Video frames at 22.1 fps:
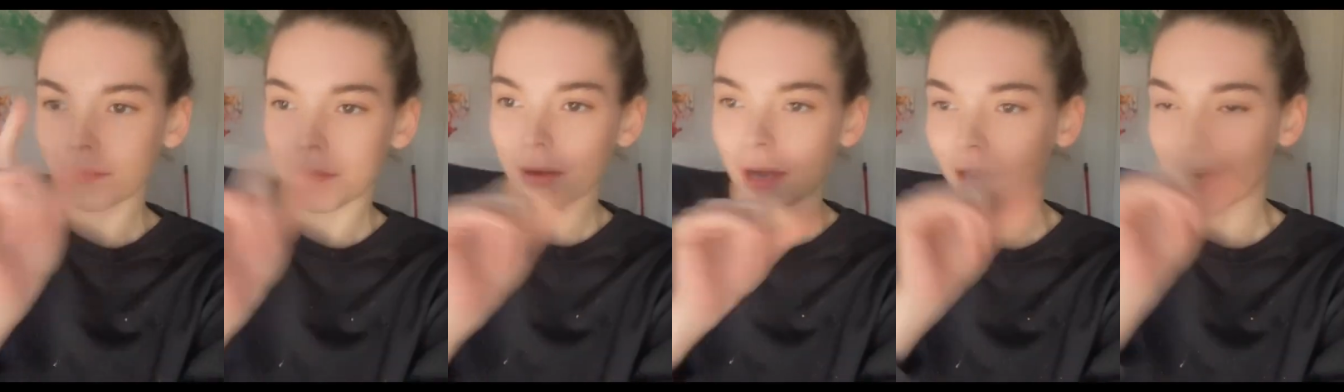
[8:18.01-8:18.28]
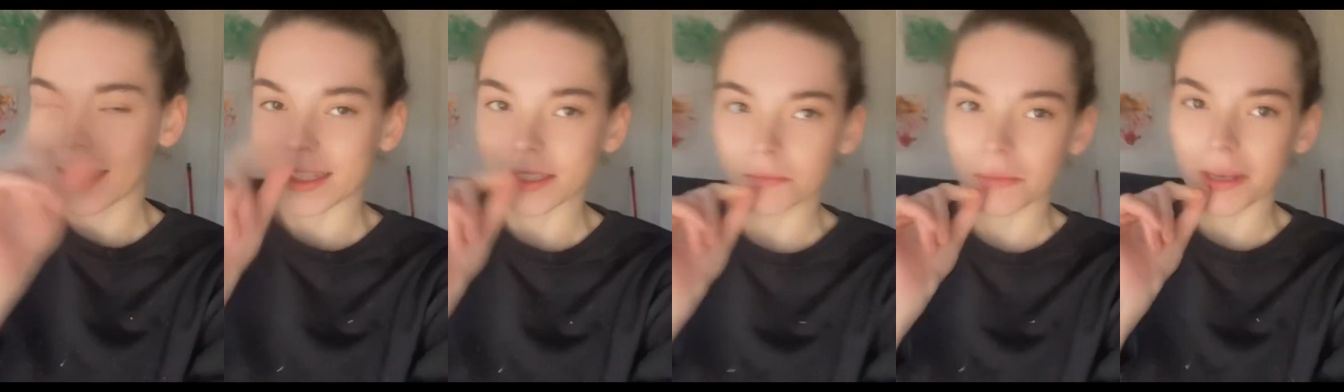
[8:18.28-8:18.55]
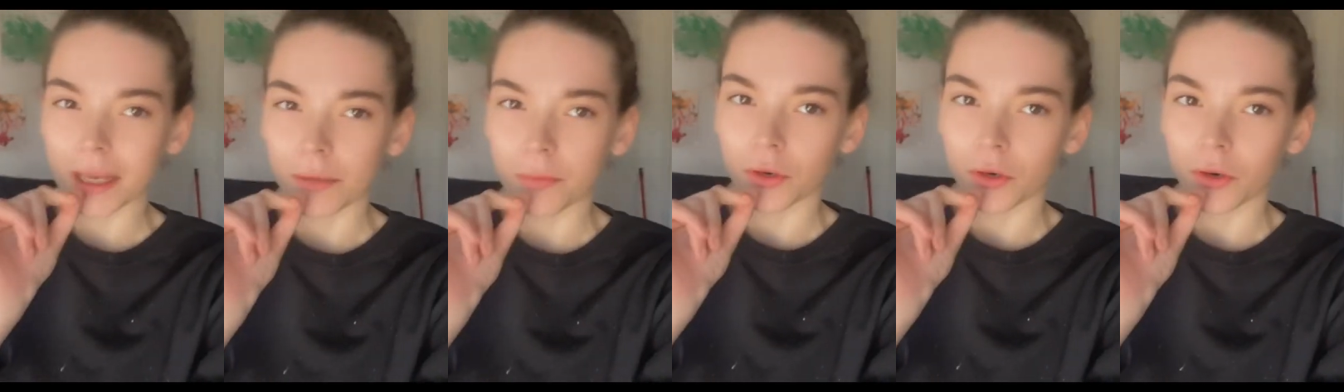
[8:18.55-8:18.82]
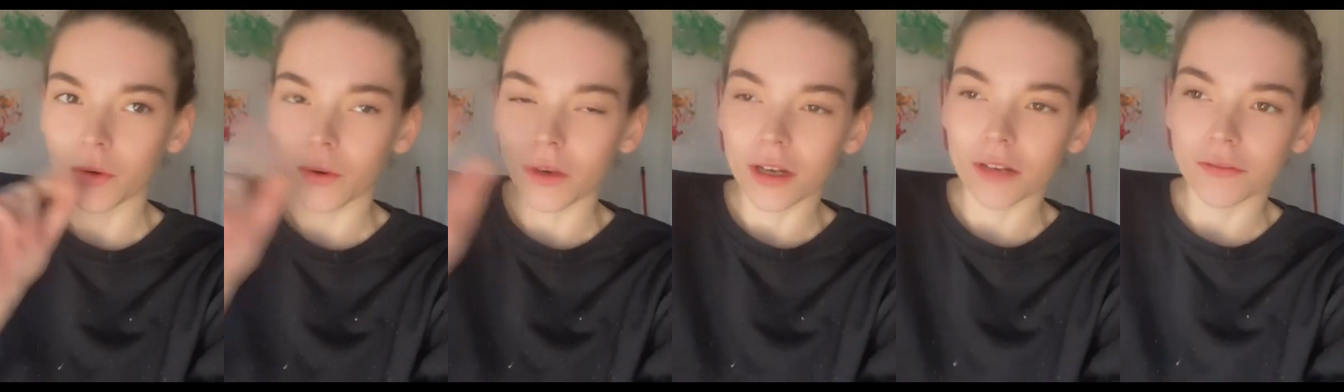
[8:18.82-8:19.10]
but his
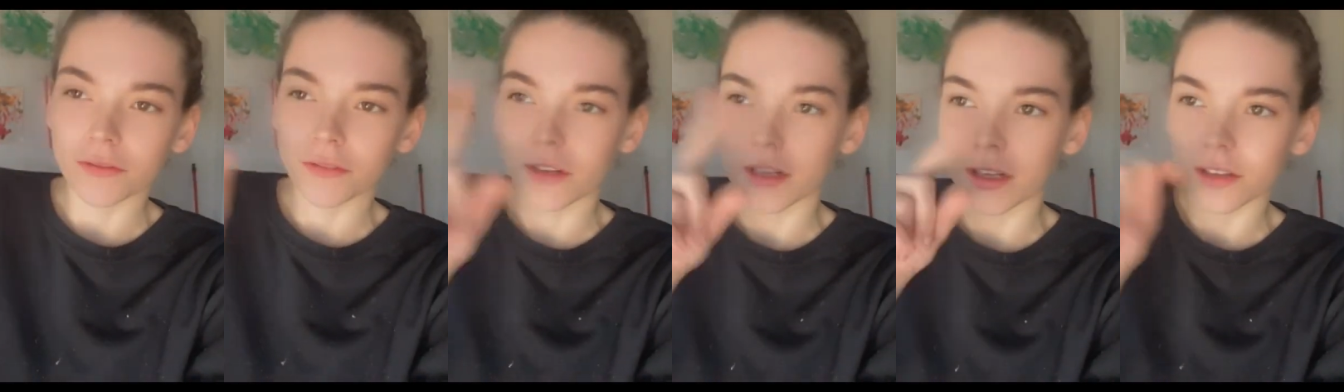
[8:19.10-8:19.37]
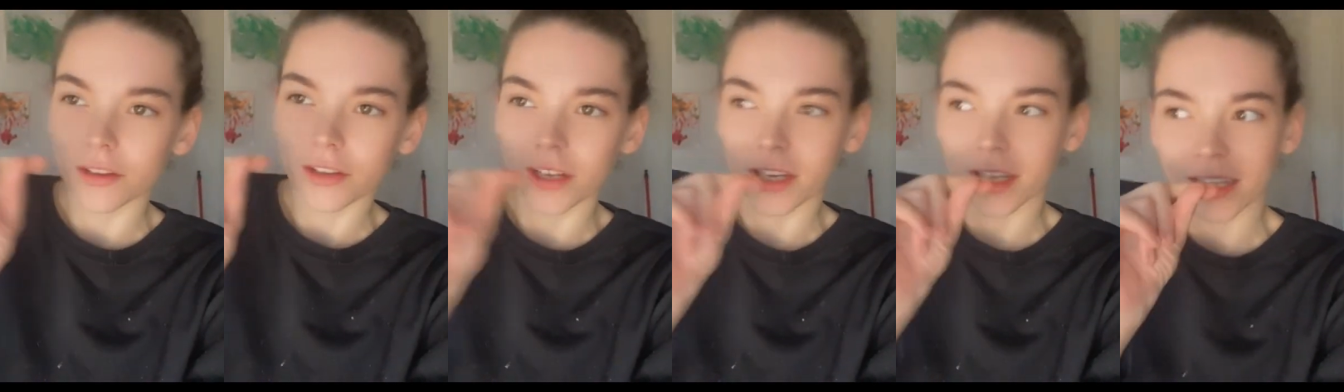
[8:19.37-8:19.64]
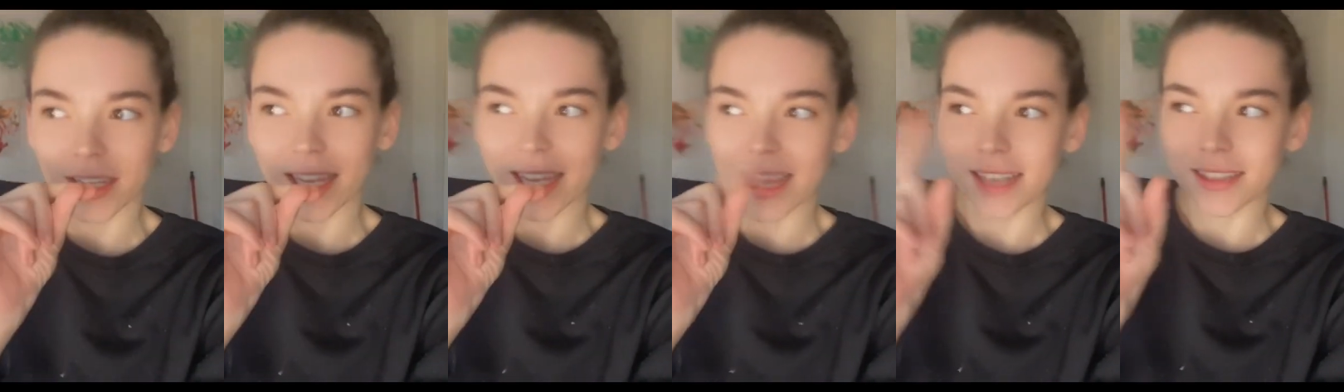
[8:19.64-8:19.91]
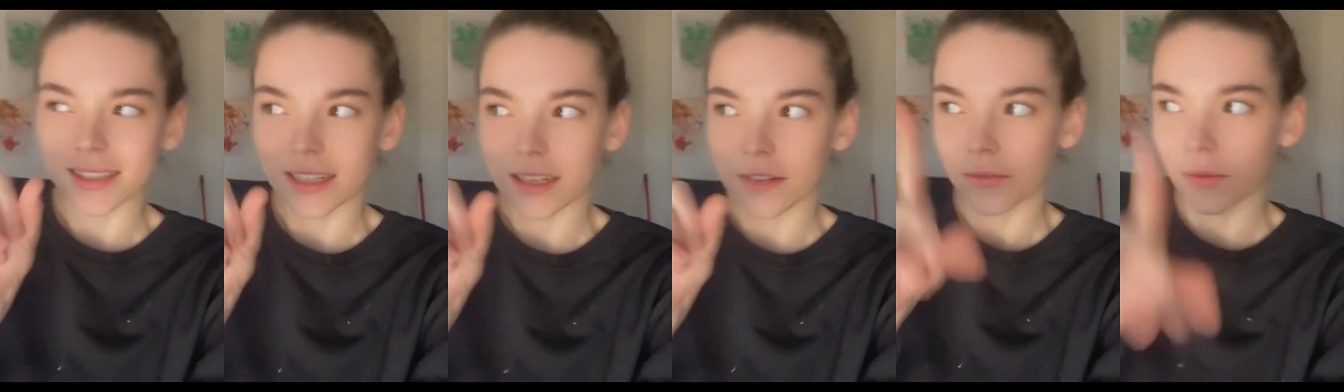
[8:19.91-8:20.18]
people that he
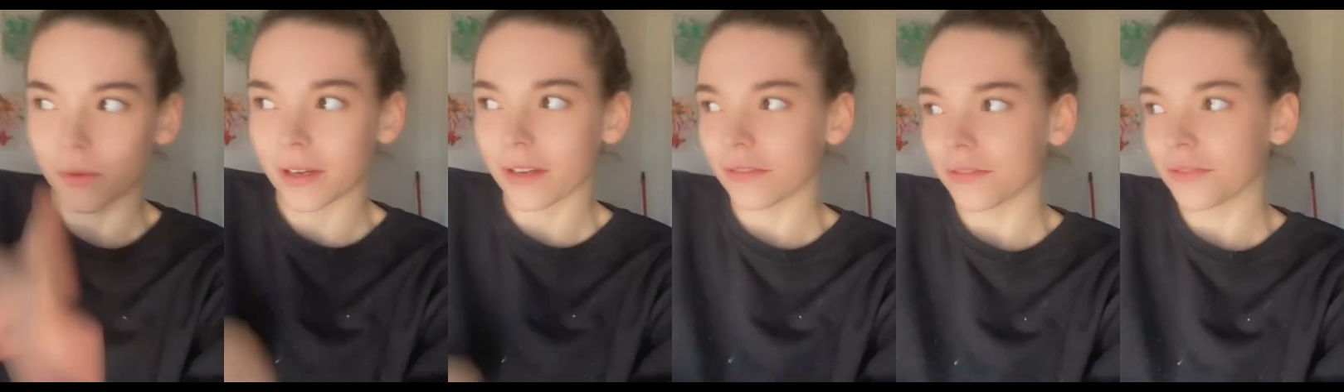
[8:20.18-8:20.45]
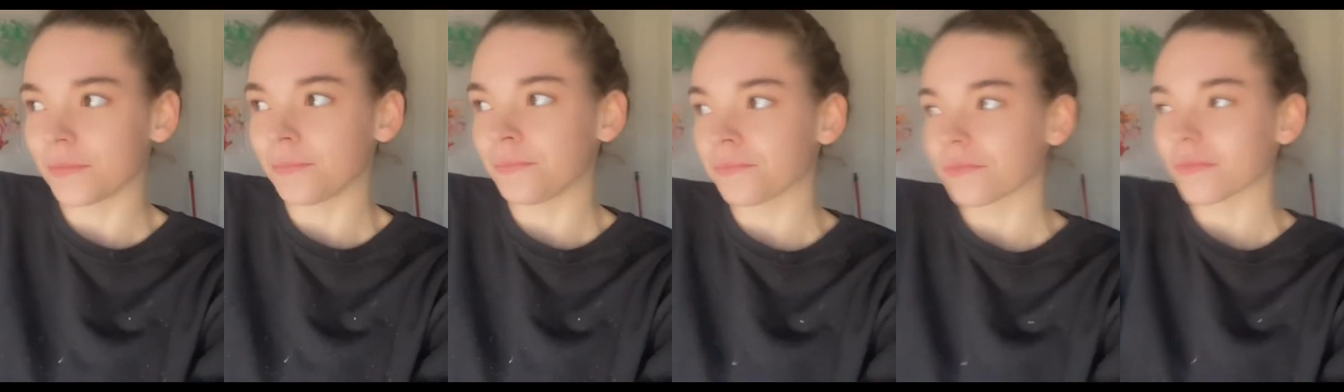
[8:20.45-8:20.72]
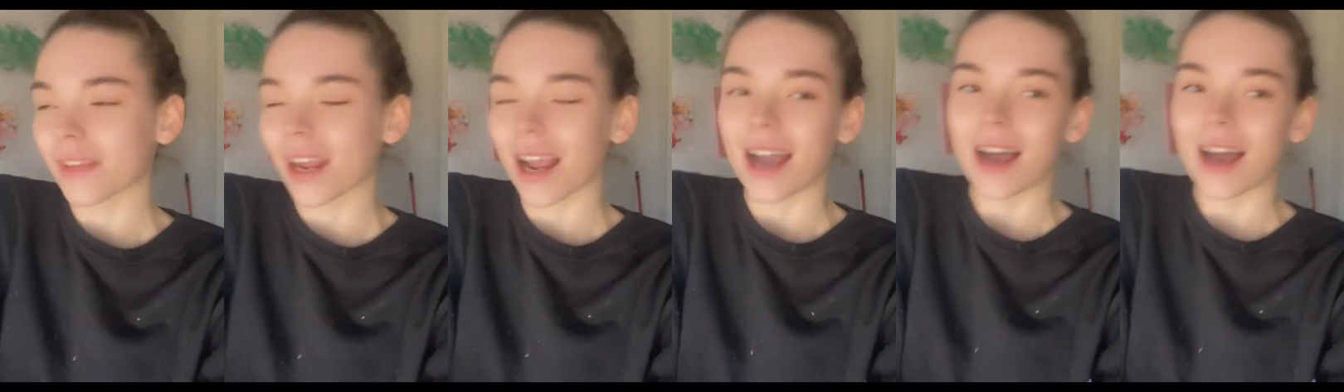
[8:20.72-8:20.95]
gets a lift with